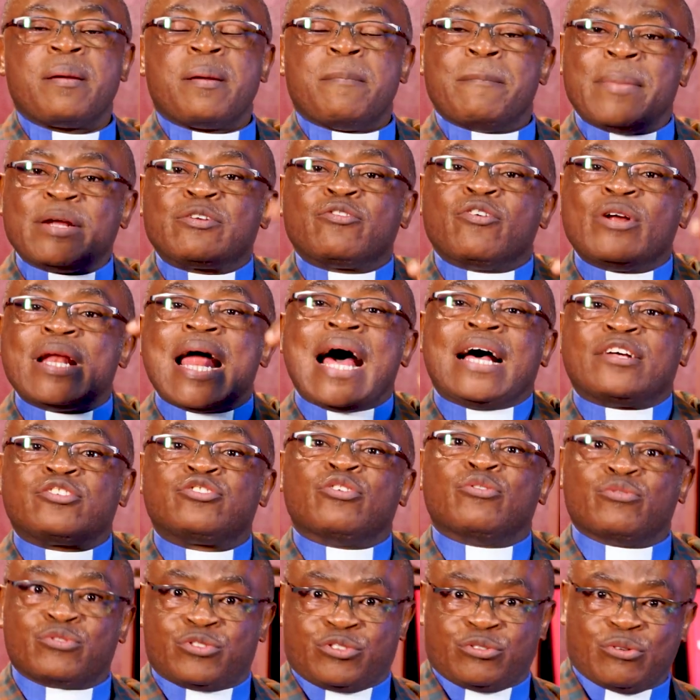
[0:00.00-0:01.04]
but on earth
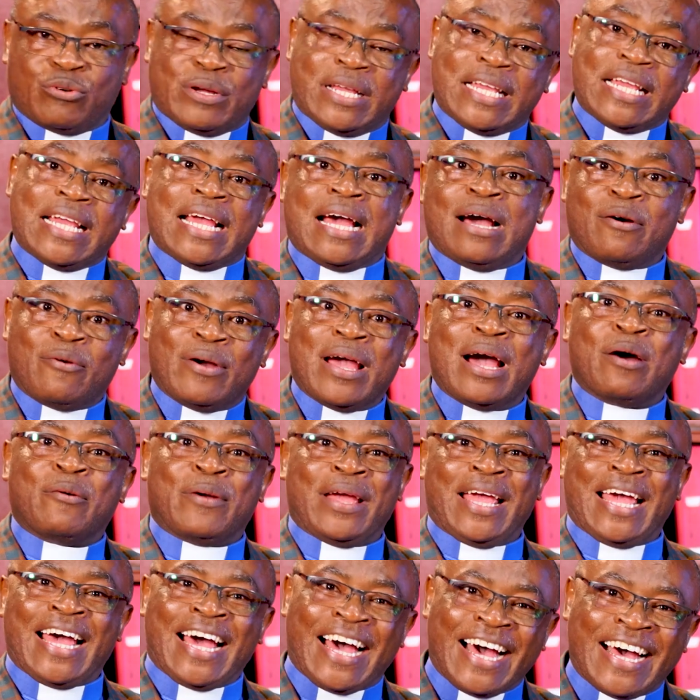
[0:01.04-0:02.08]
also, here where
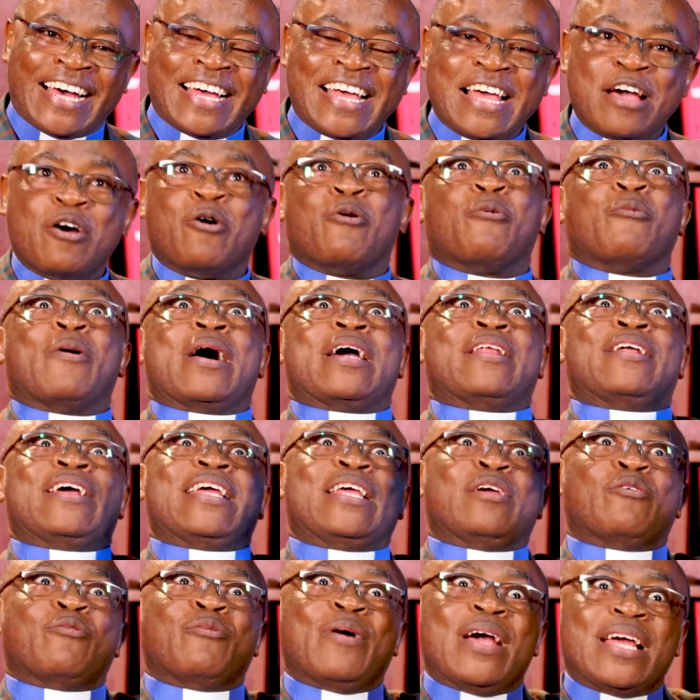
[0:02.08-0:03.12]
we are, while
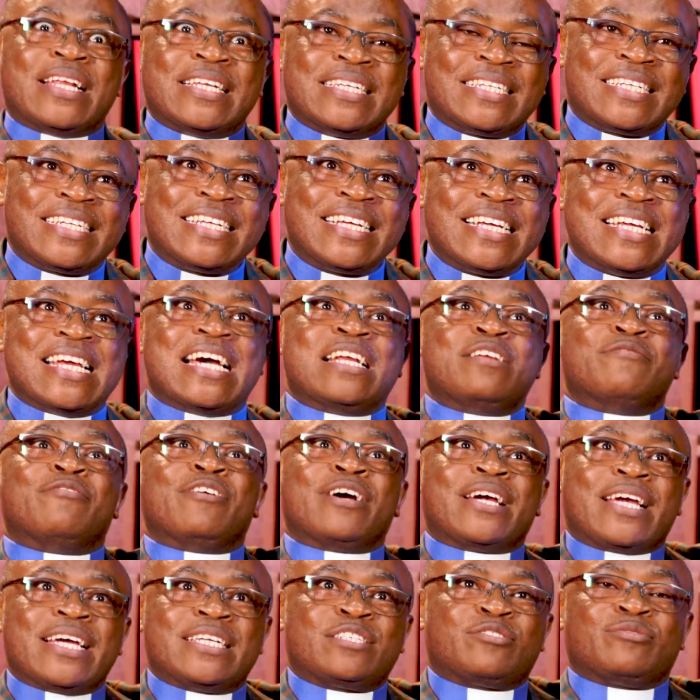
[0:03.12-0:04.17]
he went, he
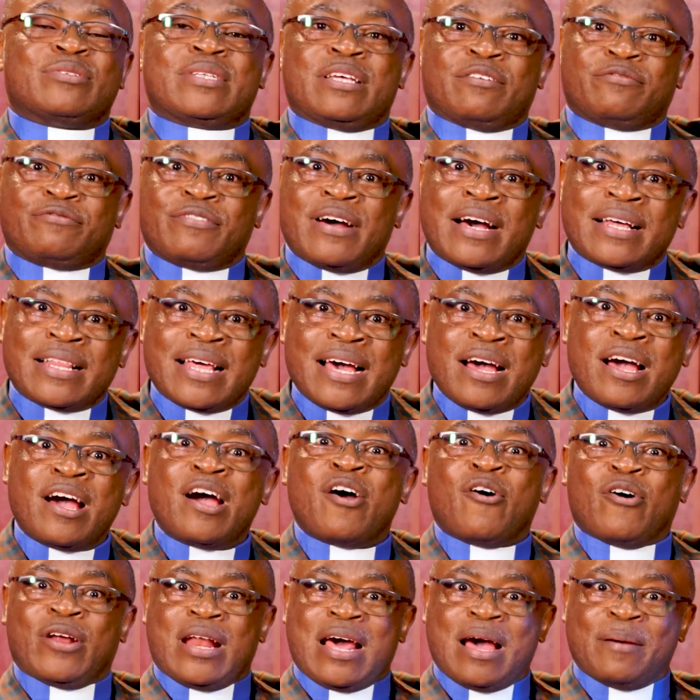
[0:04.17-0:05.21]
advocates with the Father
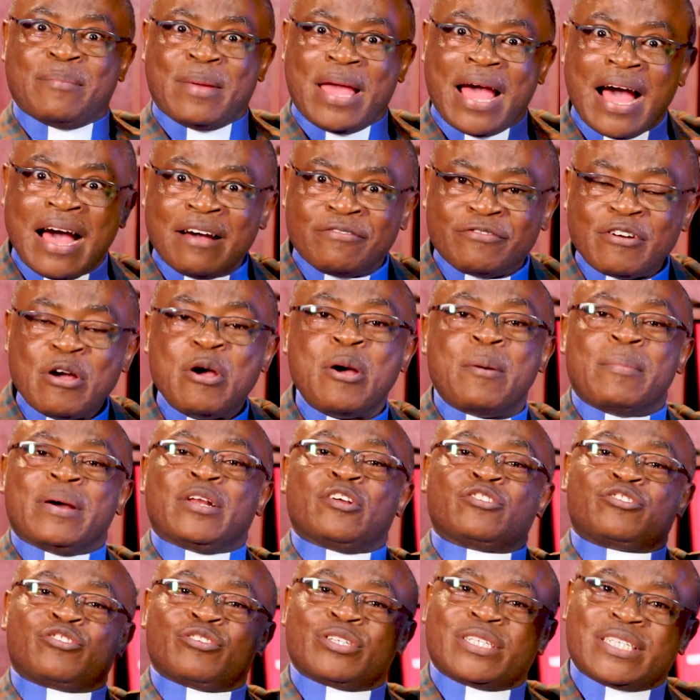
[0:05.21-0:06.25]
on our behalf, but
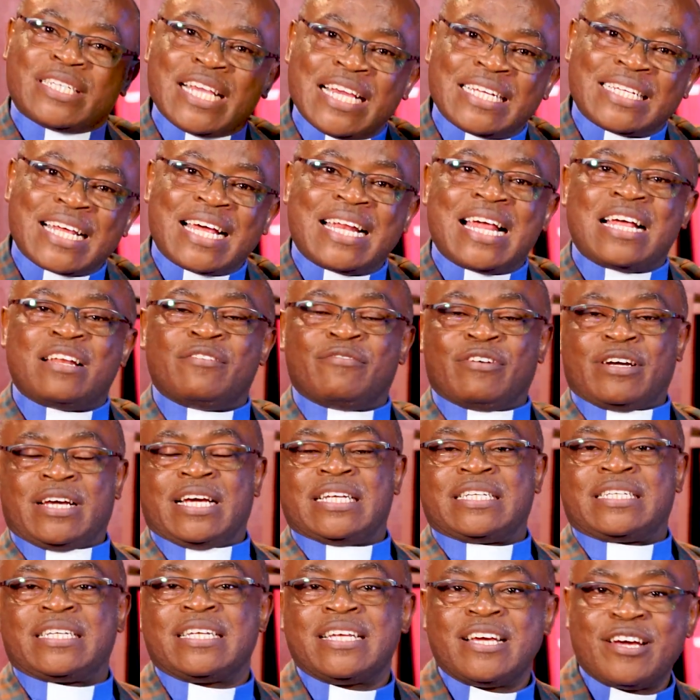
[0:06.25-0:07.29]
also sent an
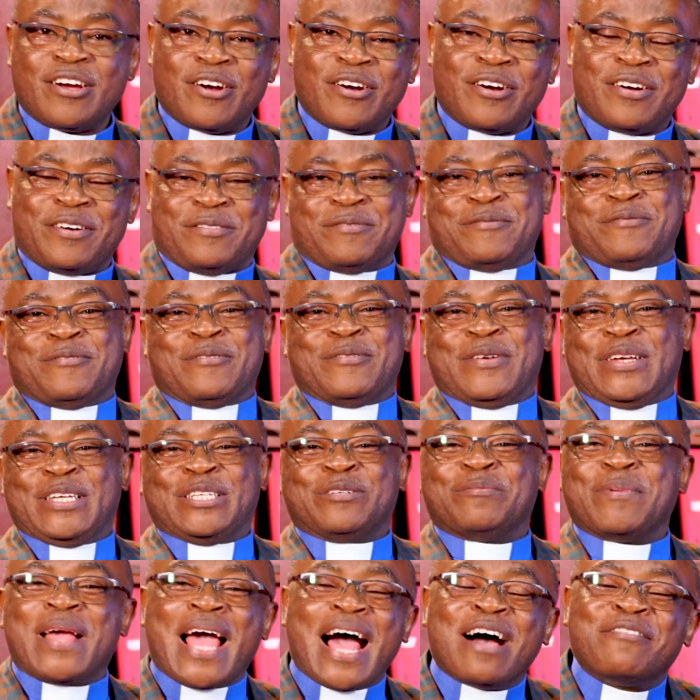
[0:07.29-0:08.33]
advocate on
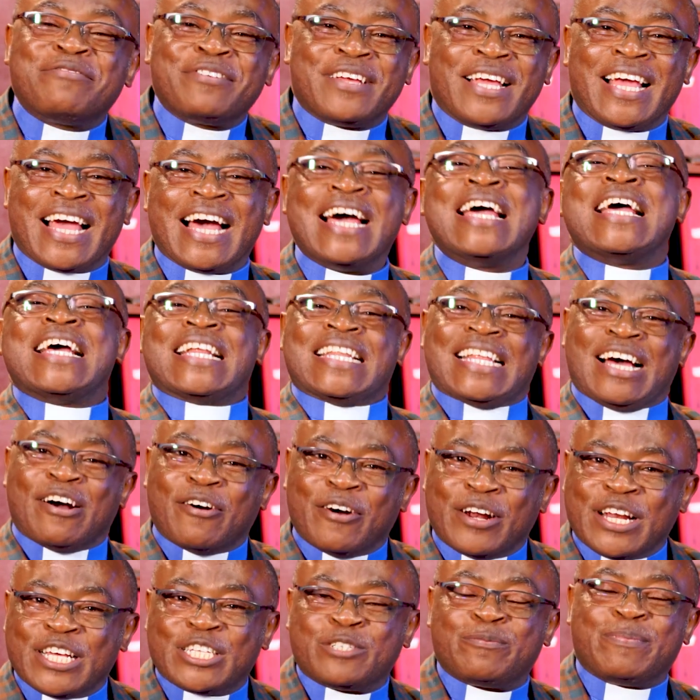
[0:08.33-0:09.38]
his behalf here, the
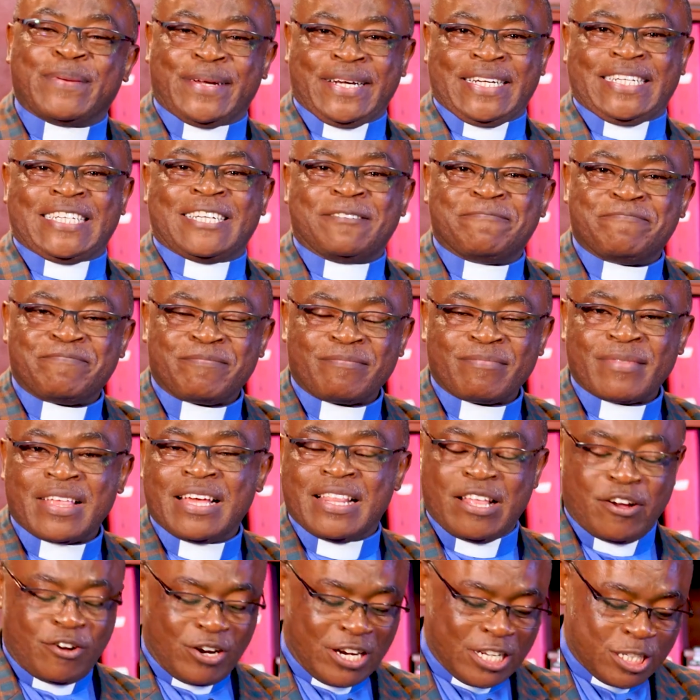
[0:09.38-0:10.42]
Holy Spirit.
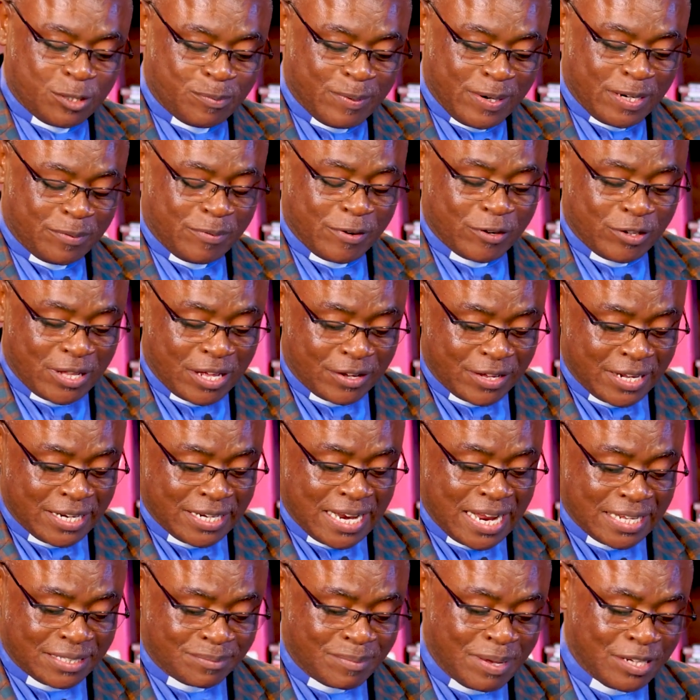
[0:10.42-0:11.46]
The Holy Spirit, because like he
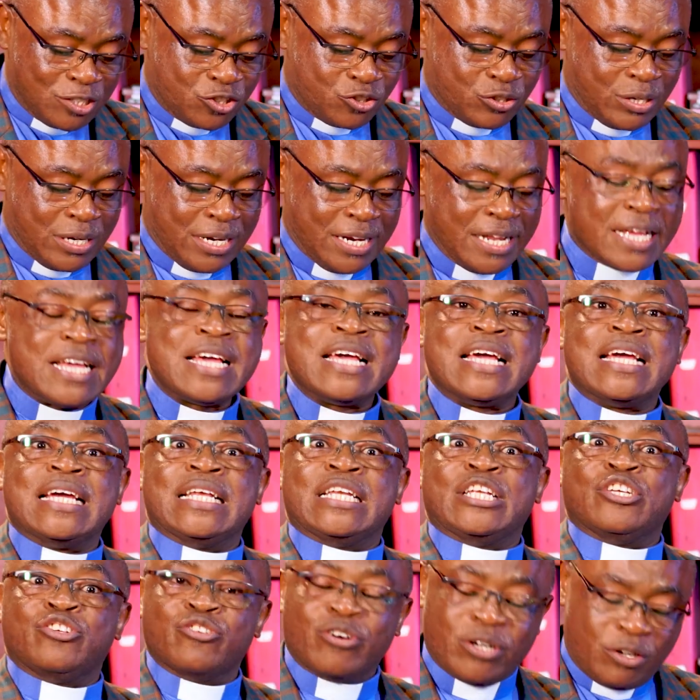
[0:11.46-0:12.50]
does mention
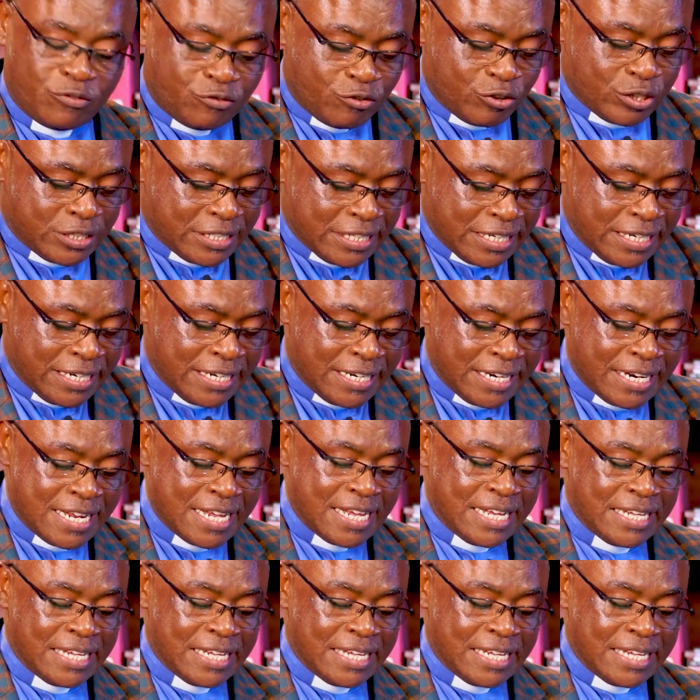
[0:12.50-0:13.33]
in John 14,